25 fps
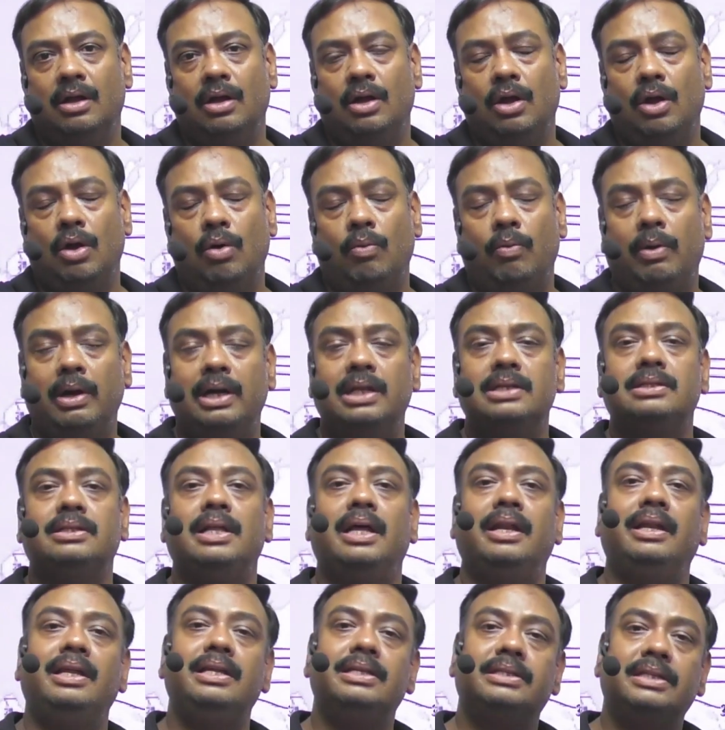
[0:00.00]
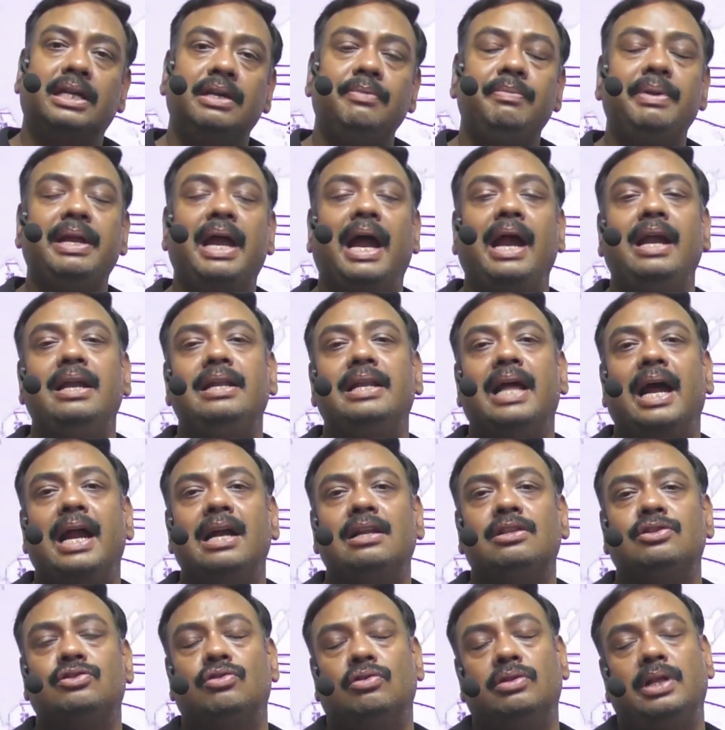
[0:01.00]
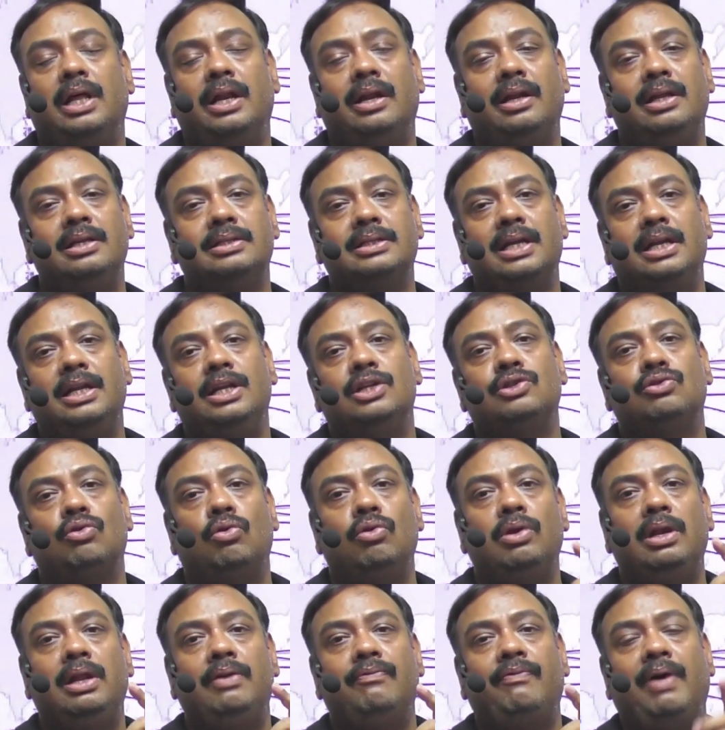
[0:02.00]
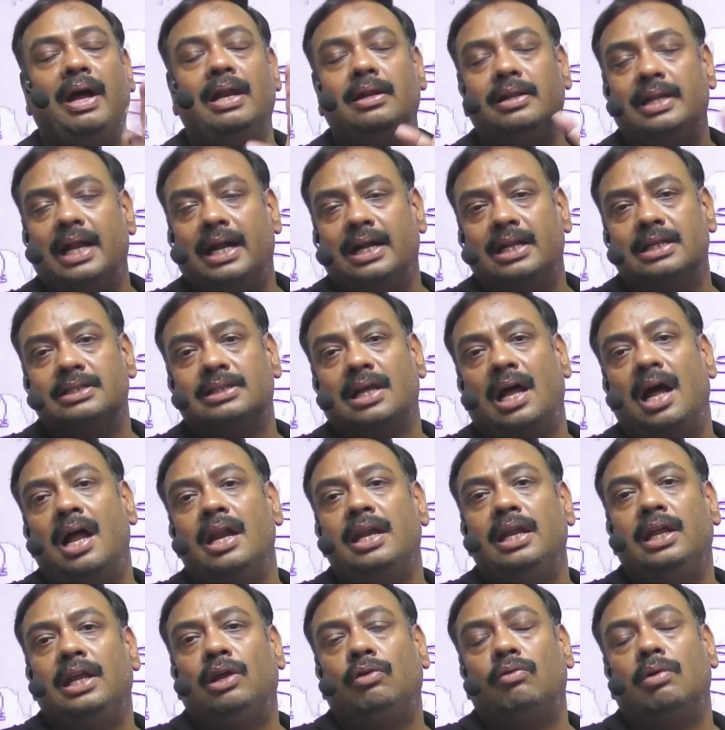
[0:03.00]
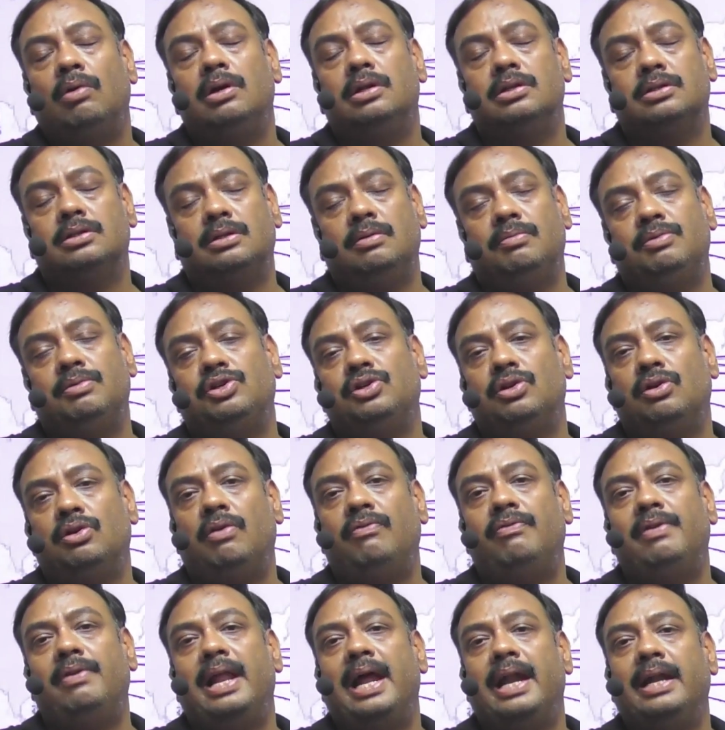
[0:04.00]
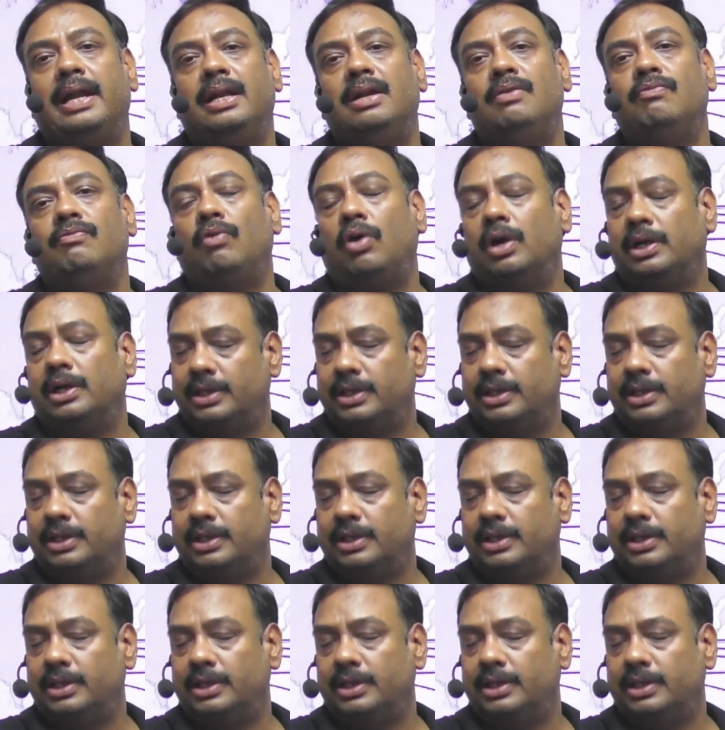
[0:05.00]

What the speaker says: What is the reason behind that? So the reason is only one, that is unequal distribution of land and water.